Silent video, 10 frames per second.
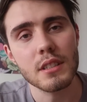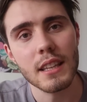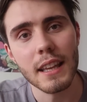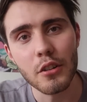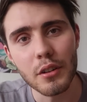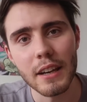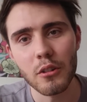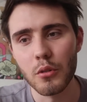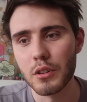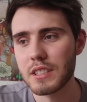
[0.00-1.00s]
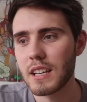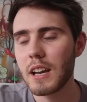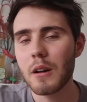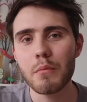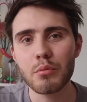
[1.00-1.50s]
So they got their horse
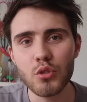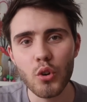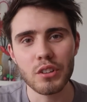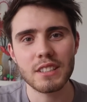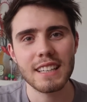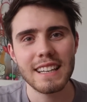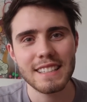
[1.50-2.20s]
brought